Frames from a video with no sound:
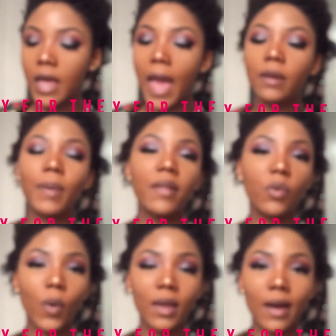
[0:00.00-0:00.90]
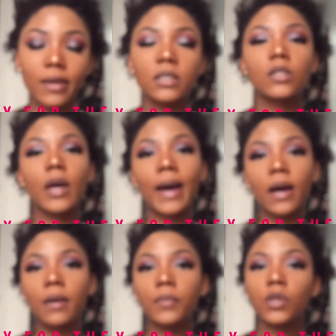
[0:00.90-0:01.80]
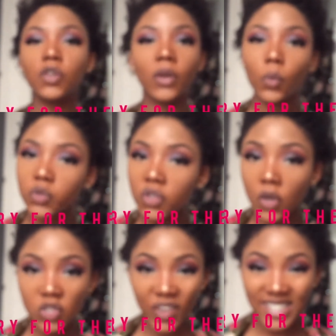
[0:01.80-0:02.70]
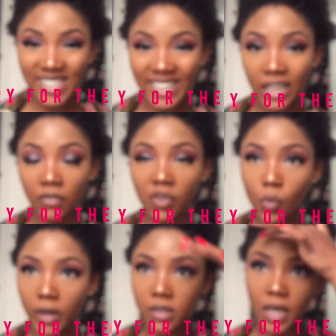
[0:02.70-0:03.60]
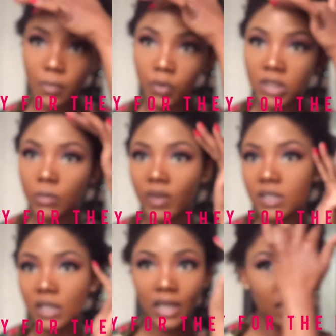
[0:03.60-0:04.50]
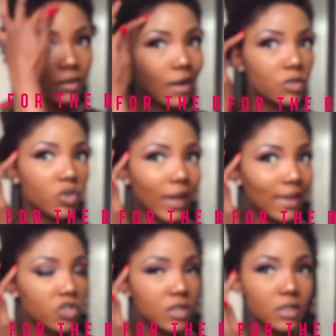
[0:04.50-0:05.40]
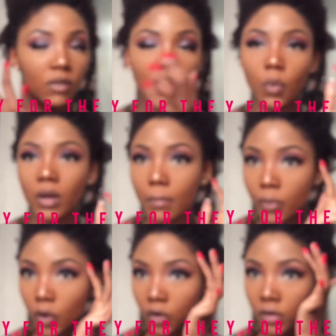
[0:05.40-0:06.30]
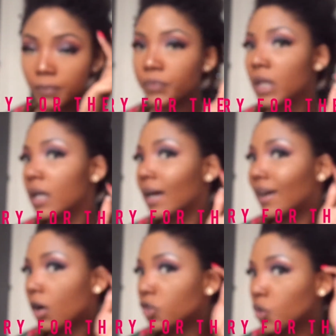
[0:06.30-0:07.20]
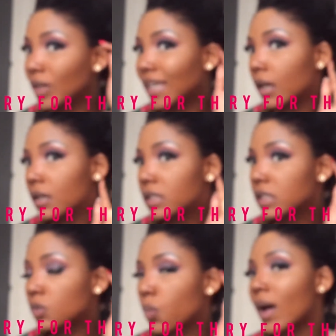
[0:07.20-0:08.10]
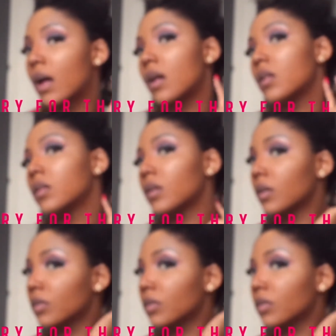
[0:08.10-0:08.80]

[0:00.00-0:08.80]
And by the way, guys, you can also use Vaseline if you want. Put some Vaseline around your edges if you don't want to burn. On your ears as well.